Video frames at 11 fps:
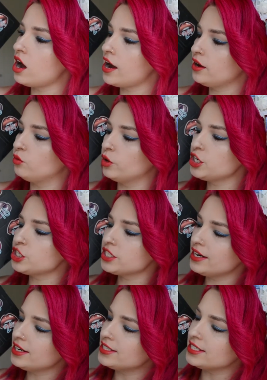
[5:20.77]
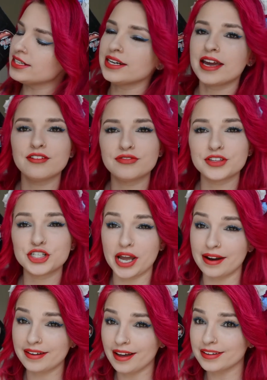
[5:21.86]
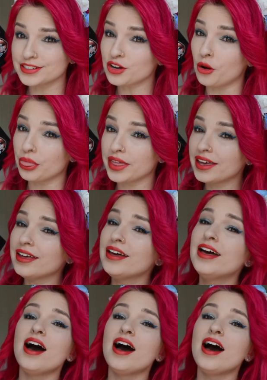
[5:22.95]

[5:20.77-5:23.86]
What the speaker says: I wish that it didn't have the shade colors on there.